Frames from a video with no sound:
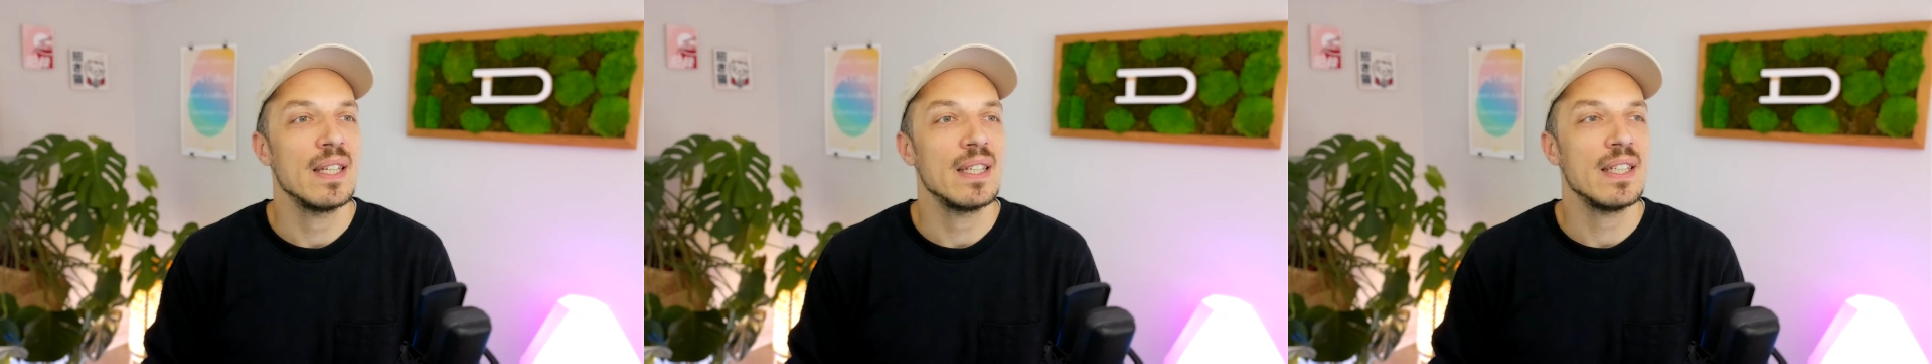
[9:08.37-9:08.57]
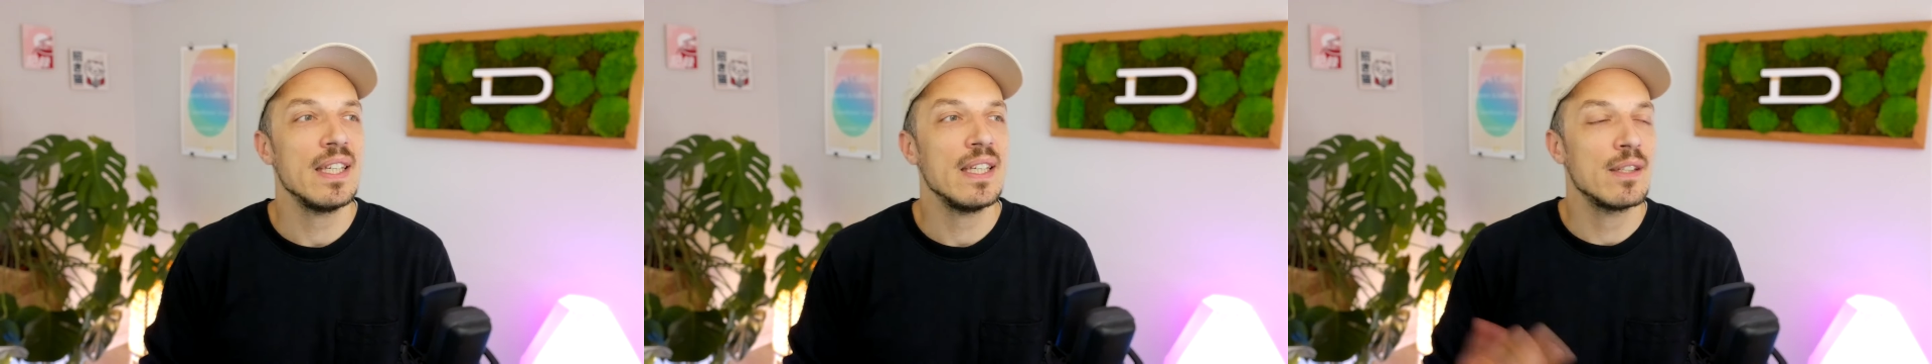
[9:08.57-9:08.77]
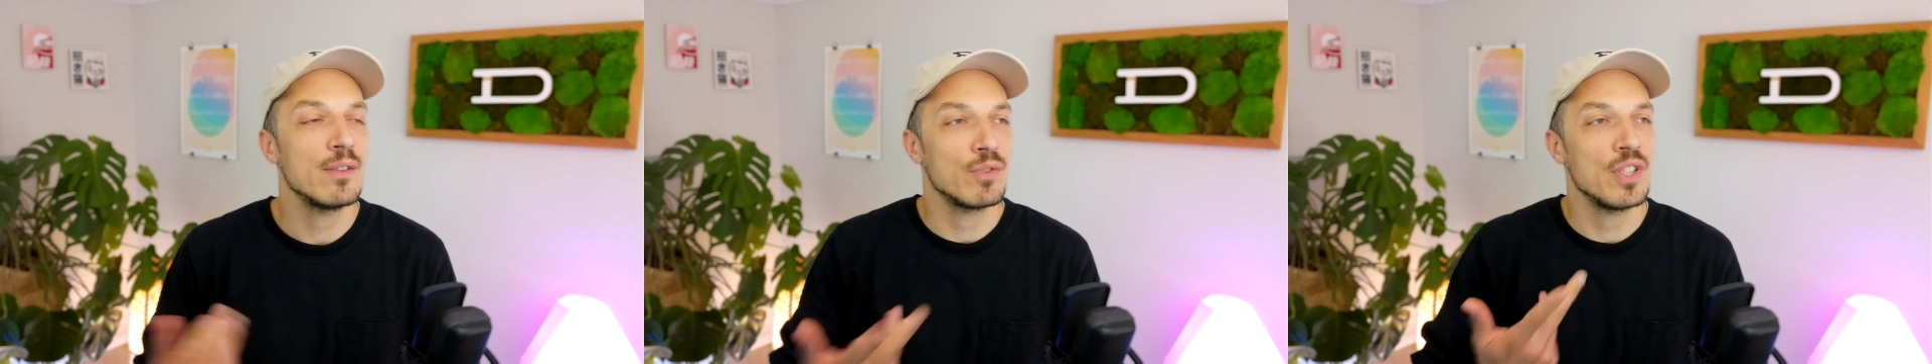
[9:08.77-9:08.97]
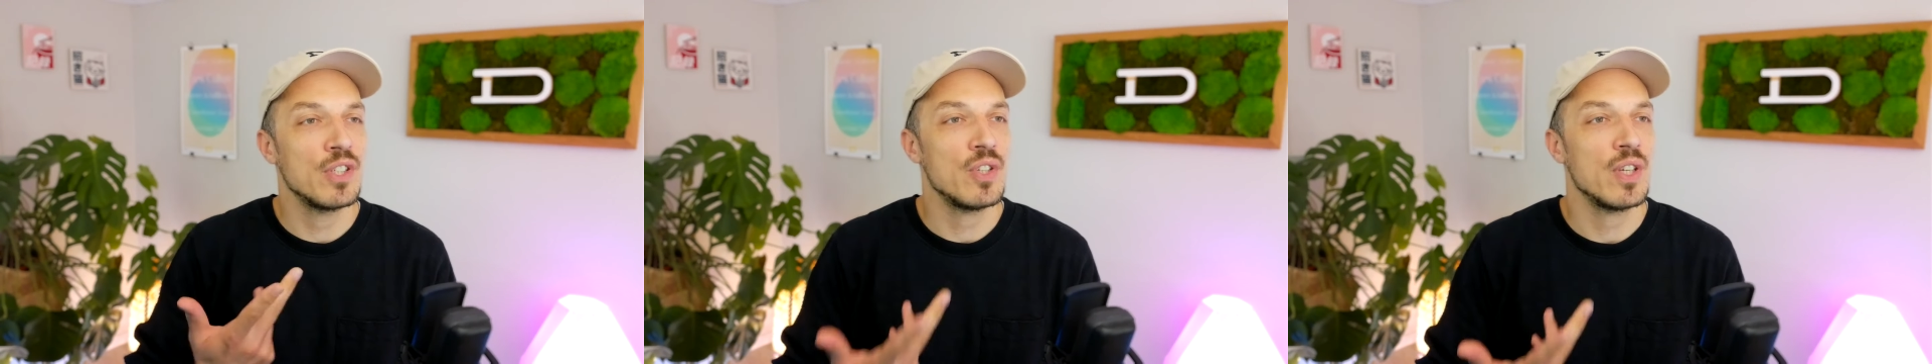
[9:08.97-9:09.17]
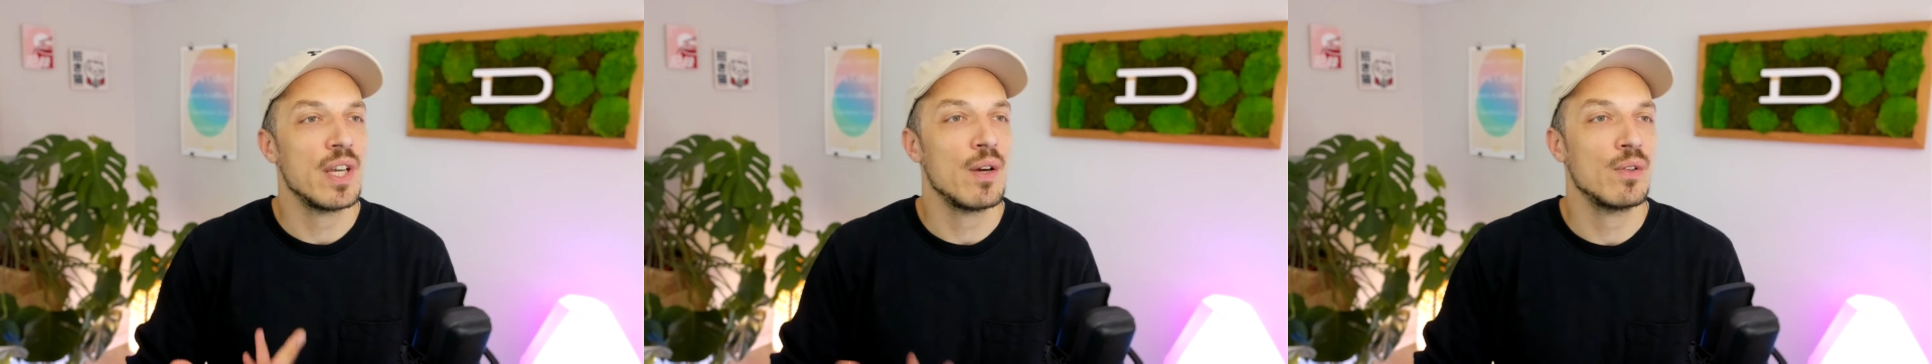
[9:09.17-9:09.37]
Keelan
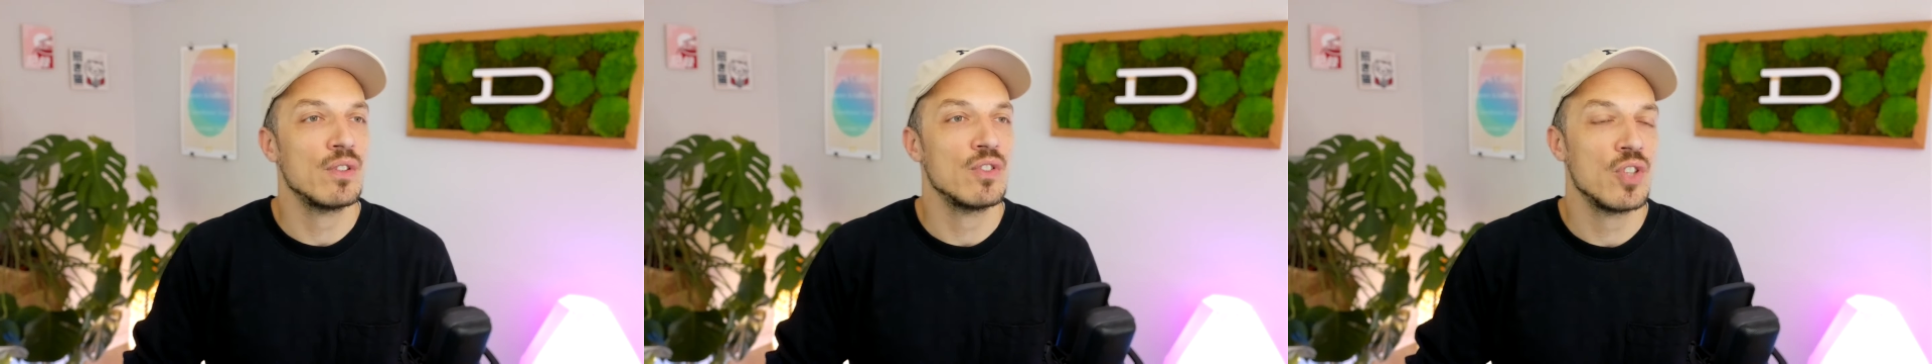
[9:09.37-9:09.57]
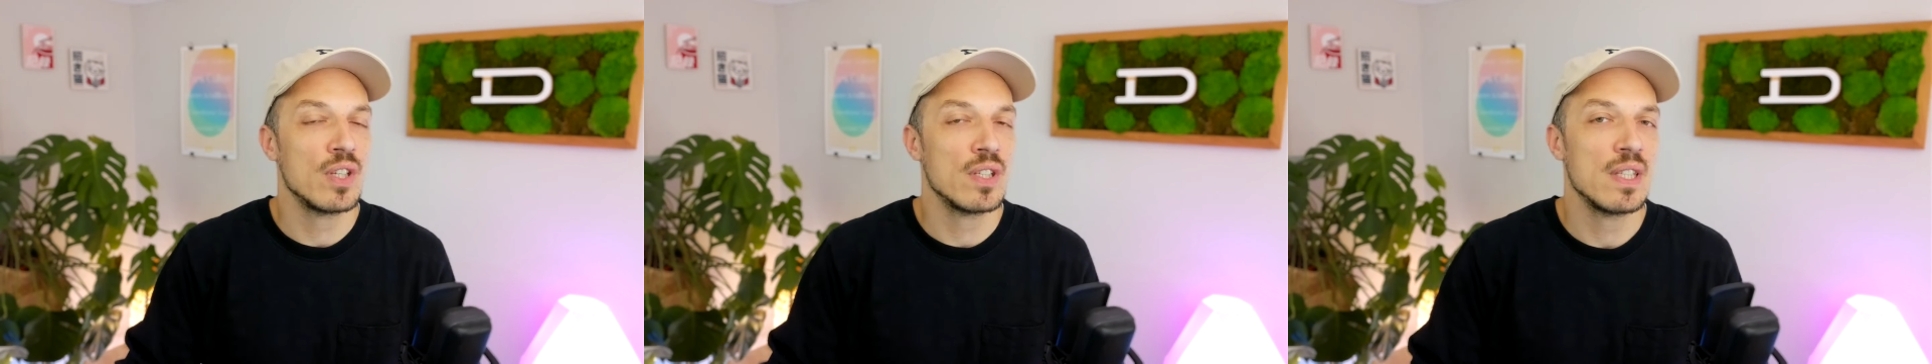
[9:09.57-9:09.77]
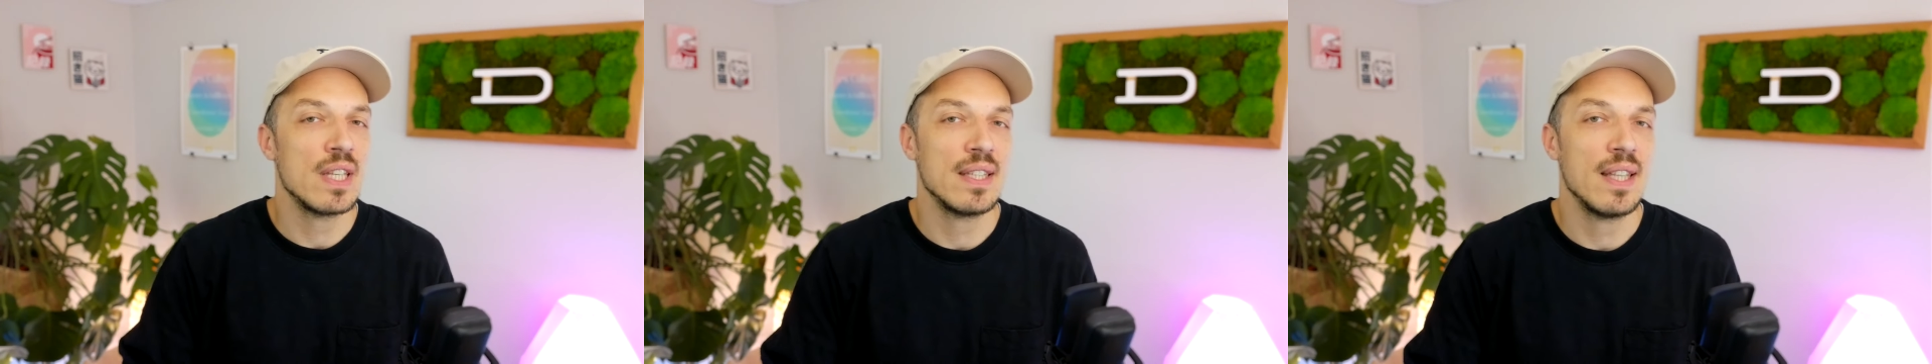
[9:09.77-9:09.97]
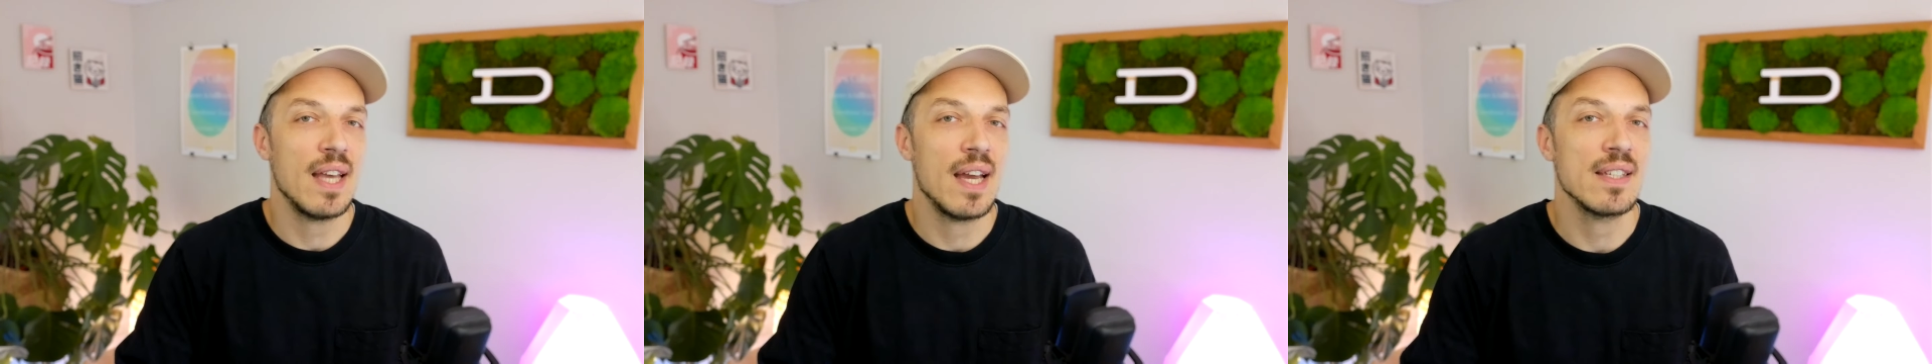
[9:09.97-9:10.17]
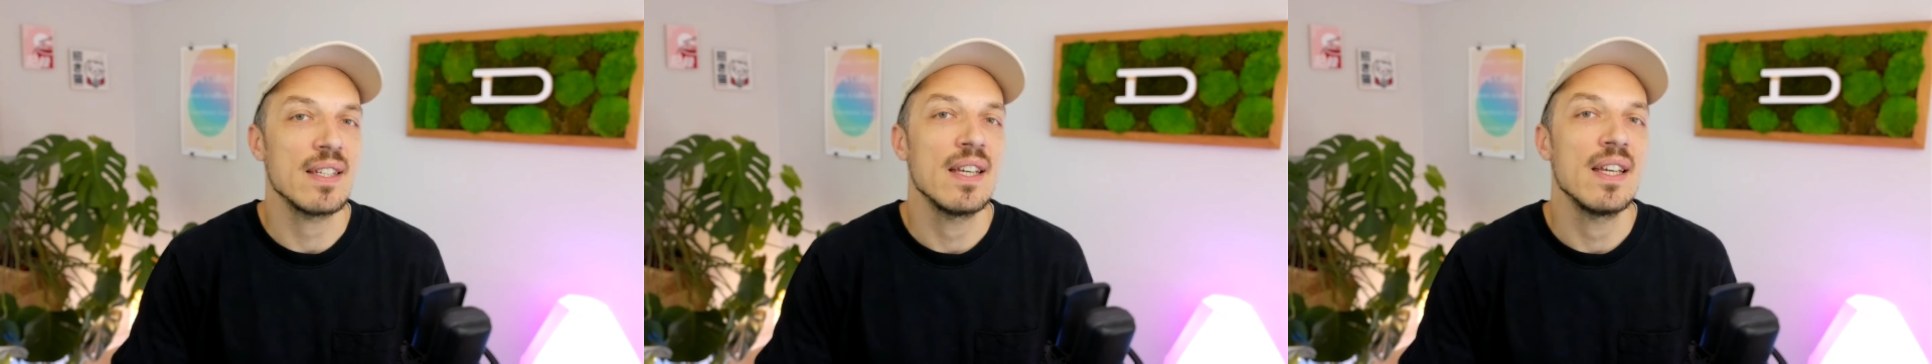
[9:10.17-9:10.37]
reaching out just like that,